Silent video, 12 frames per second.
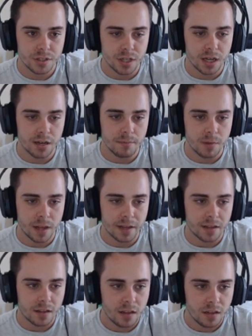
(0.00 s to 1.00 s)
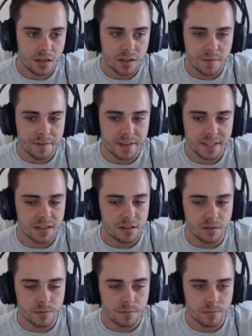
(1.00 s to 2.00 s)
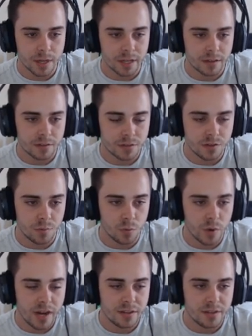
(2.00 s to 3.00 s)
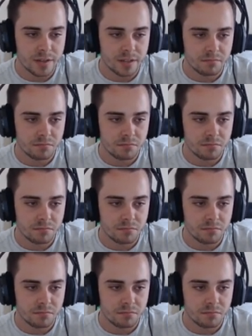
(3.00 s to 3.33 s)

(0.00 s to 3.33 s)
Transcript: Um, like, none of my things are, like, super weak to it,